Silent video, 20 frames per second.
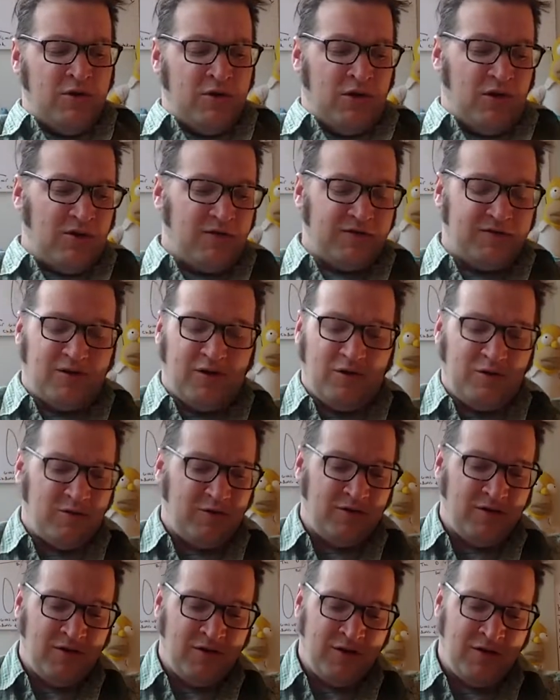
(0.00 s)
Also,
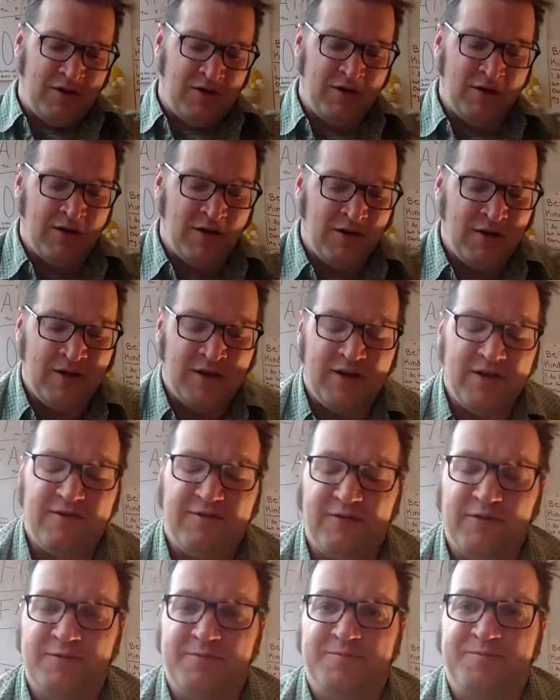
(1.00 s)

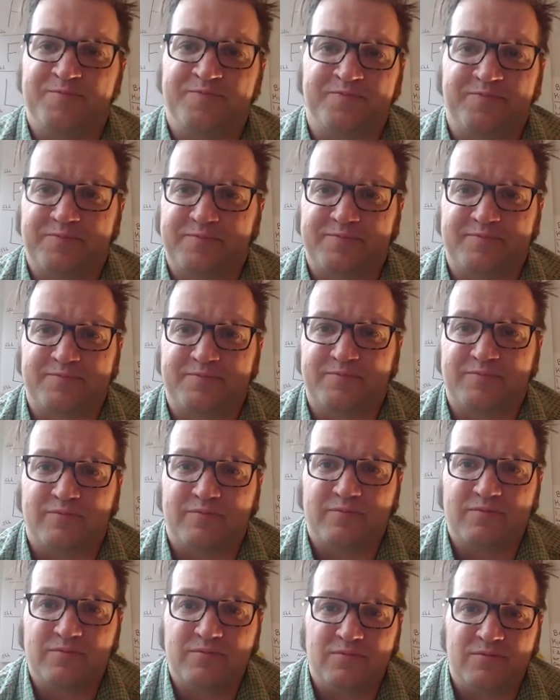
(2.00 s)
if you
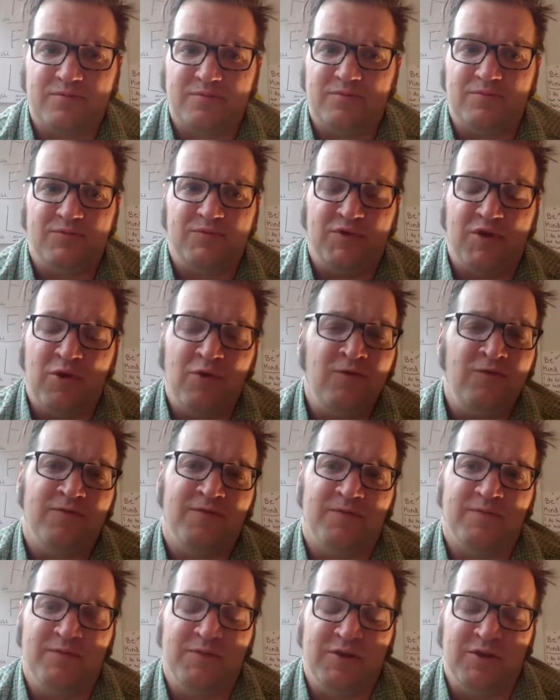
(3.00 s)
don't,
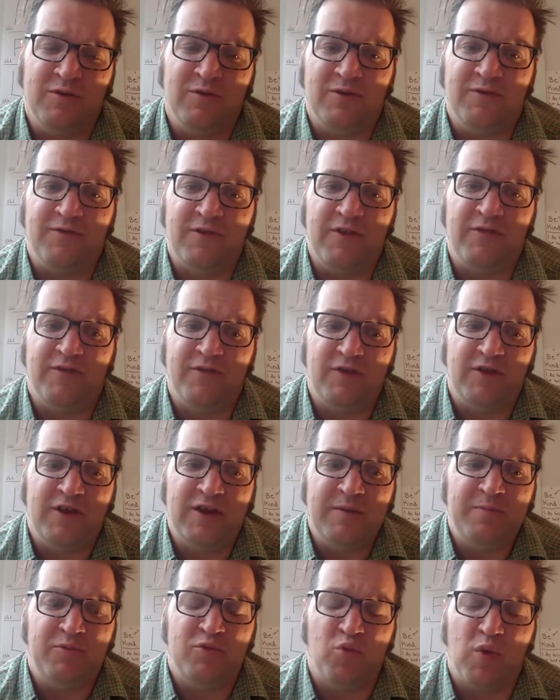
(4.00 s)
if you
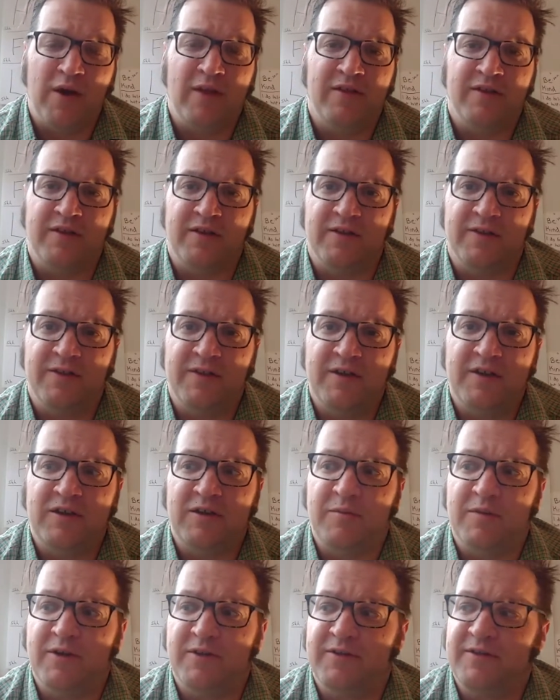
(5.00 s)
keep dwelling and
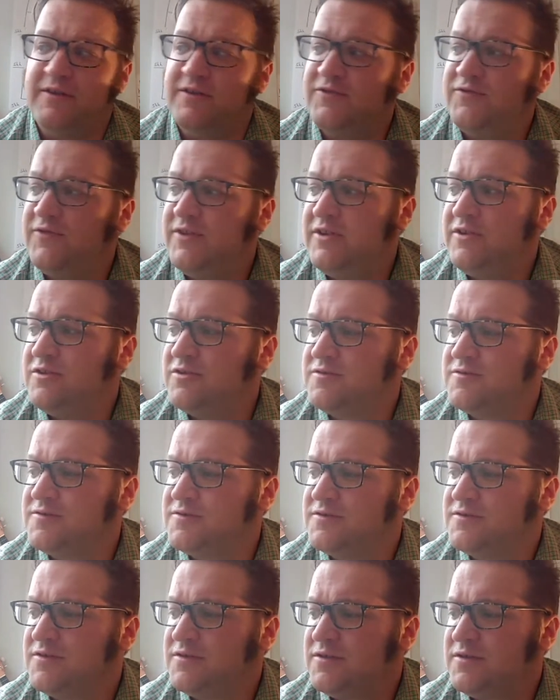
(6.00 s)
thinking about these
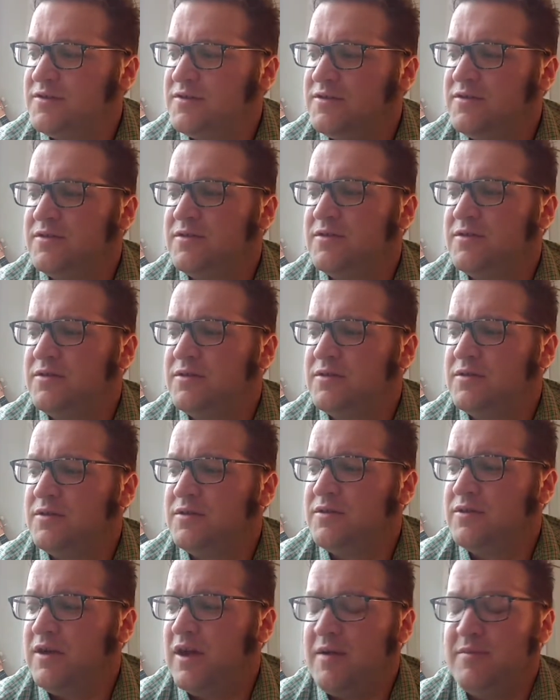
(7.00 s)
fears,
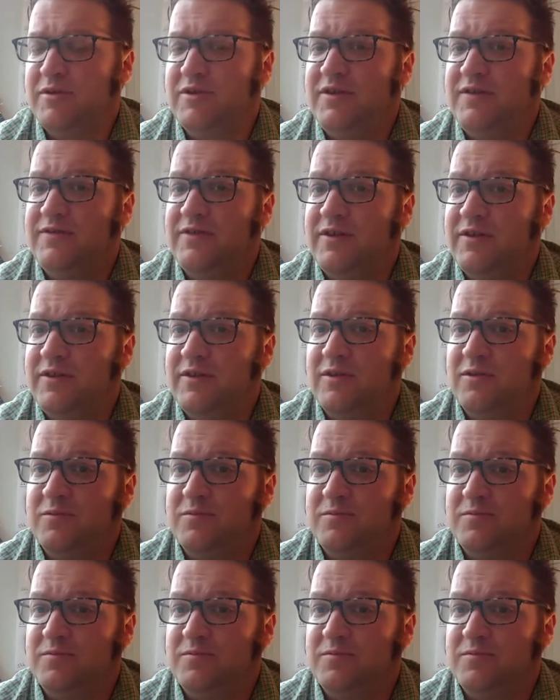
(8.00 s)
I believe that